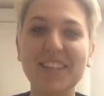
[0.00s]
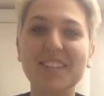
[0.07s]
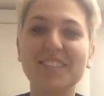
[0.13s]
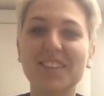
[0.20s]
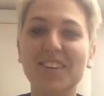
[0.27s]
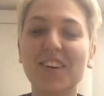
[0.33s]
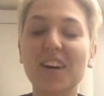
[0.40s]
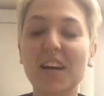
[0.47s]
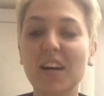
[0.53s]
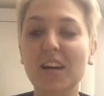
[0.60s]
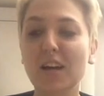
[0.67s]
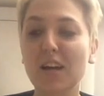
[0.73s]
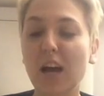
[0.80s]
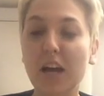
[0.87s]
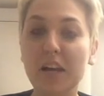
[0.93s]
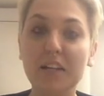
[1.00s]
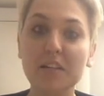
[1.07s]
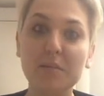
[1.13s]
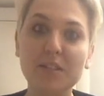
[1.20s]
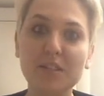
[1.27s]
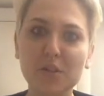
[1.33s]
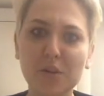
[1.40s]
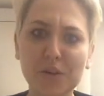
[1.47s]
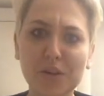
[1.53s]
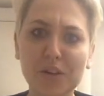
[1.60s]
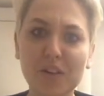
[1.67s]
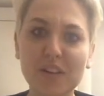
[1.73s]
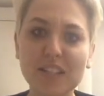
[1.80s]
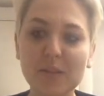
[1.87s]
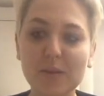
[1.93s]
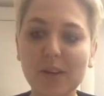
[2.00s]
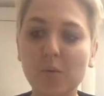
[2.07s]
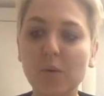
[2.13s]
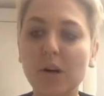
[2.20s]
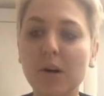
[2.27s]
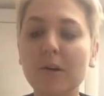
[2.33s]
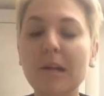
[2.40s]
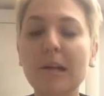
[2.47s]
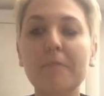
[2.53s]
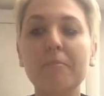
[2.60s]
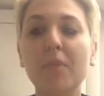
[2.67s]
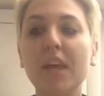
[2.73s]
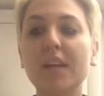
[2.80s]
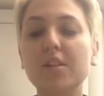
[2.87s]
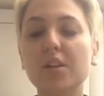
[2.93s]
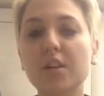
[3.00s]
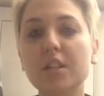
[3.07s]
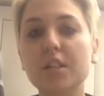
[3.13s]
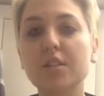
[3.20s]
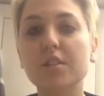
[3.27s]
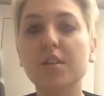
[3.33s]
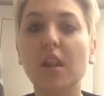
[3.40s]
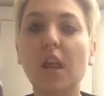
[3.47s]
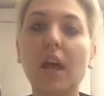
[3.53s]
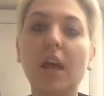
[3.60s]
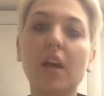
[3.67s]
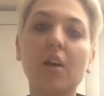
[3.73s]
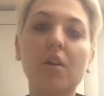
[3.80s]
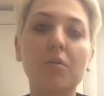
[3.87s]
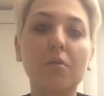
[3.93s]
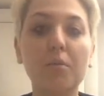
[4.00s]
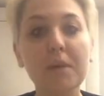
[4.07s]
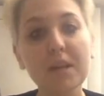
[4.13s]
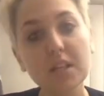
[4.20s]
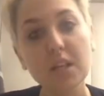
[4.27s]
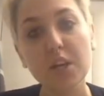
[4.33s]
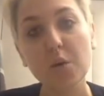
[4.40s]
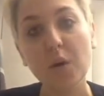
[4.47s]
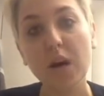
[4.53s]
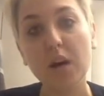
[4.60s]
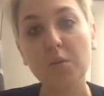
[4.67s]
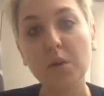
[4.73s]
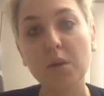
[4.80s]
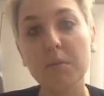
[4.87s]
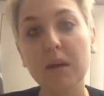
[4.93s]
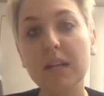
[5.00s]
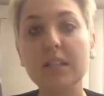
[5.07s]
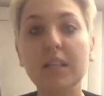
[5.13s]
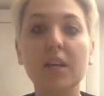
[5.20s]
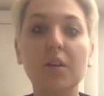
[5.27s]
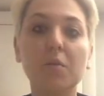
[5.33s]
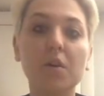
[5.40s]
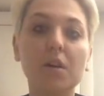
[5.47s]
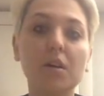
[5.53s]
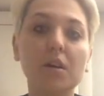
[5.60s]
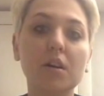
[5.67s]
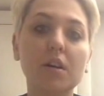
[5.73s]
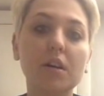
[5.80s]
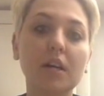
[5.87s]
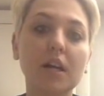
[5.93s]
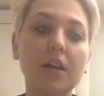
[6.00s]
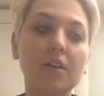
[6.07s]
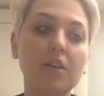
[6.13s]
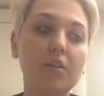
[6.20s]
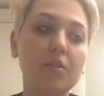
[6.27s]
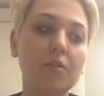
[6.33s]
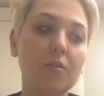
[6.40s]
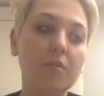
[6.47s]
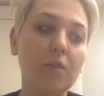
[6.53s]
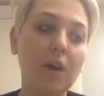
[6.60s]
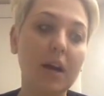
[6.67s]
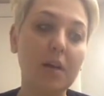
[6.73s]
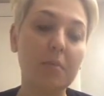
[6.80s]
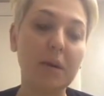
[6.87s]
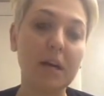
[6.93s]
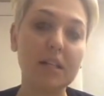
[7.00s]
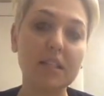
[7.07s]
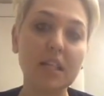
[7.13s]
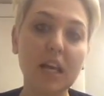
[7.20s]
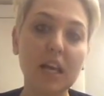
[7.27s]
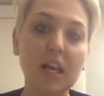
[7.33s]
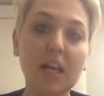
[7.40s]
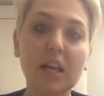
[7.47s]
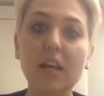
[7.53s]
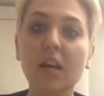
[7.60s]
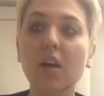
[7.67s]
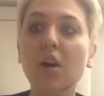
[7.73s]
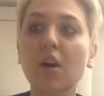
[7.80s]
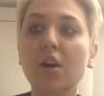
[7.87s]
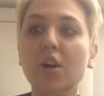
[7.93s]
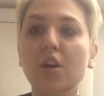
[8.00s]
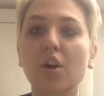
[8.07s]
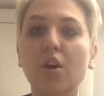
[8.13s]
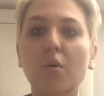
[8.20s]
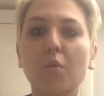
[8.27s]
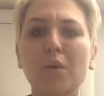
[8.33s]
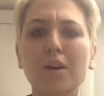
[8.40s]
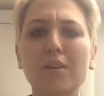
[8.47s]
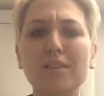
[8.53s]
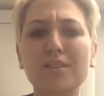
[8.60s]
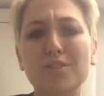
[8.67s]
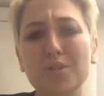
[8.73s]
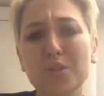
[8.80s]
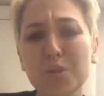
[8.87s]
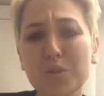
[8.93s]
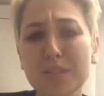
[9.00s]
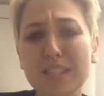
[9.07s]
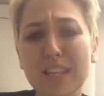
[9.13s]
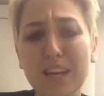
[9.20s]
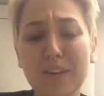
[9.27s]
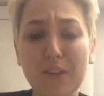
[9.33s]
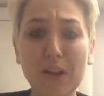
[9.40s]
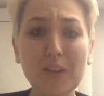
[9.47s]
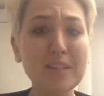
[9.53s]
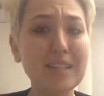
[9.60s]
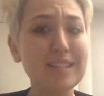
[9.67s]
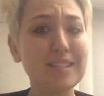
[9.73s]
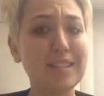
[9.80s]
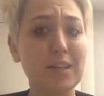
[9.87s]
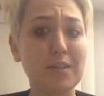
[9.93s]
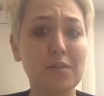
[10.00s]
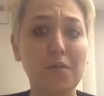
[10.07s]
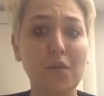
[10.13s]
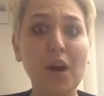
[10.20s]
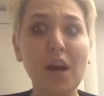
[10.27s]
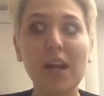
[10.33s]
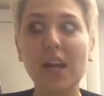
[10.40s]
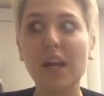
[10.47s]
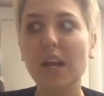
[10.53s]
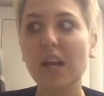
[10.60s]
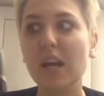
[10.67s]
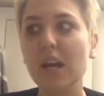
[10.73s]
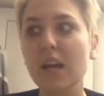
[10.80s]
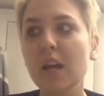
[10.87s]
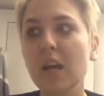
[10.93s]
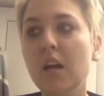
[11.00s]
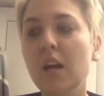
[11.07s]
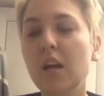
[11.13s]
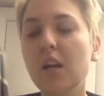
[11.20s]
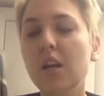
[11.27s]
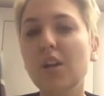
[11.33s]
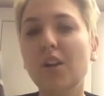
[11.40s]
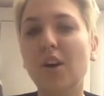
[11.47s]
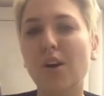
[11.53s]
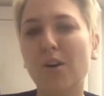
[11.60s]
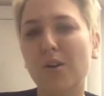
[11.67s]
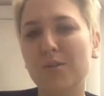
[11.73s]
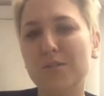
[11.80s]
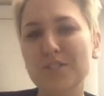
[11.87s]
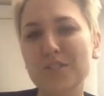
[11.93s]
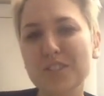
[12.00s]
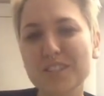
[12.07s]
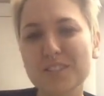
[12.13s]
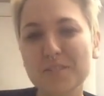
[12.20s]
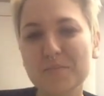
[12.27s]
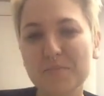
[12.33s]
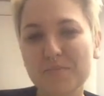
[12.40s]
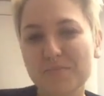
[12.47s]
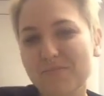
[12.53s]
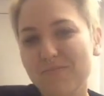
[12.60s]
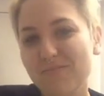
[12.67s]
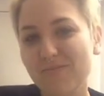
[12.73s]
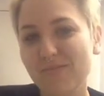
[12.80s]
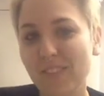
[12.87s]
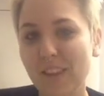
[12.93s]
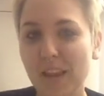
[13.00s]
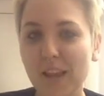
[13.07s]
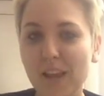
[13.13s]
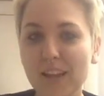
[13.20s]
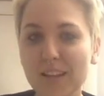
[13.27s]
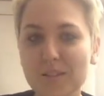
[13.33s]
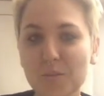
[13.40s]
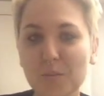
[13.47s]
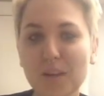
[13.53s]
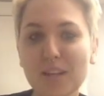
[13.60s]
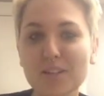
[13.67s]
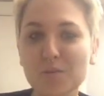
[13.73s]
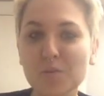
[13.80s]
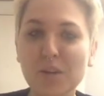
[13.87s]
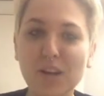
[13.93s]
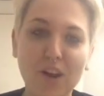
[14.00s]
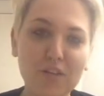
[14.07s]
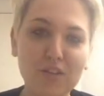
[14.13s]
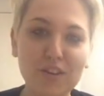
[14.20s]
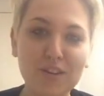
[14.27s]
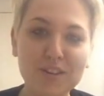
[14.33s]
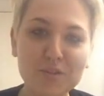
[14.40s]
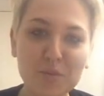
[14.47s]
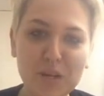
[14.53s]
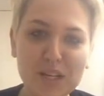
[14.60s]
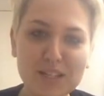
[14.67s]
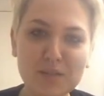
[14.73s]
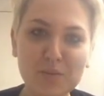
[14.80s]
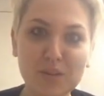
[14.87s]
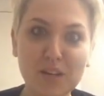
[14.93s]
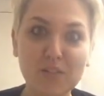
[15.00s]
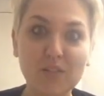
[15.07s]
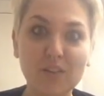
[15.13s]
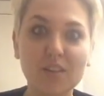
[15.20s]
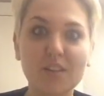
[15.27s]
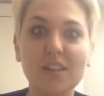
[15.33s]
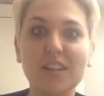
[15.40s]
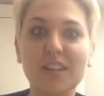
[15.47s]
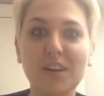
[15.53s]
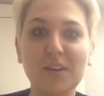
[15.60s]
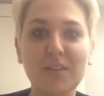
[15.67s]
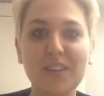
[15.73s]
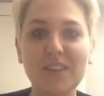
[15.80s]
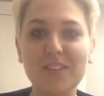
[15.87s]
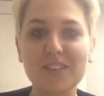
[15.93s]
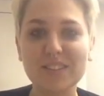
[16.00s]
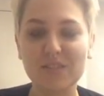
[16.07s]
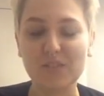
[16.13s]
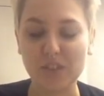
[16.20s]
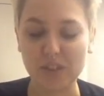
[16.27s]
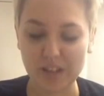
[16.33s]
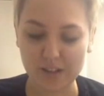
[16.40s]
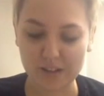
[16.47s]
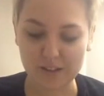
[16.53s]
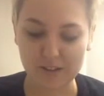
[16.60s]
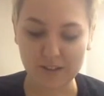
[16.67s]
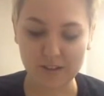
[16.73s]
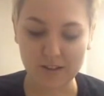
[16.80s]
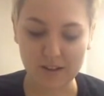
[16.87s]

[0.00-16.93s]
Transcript: So I need to be so good this week. Well, it turned into like, well, Monday you had a really bad day at work and you had a bad day, well, it's Tuesday, Valentine's Day is Friday, just, it's whatever. This week is whatever. No, that wasn't very good.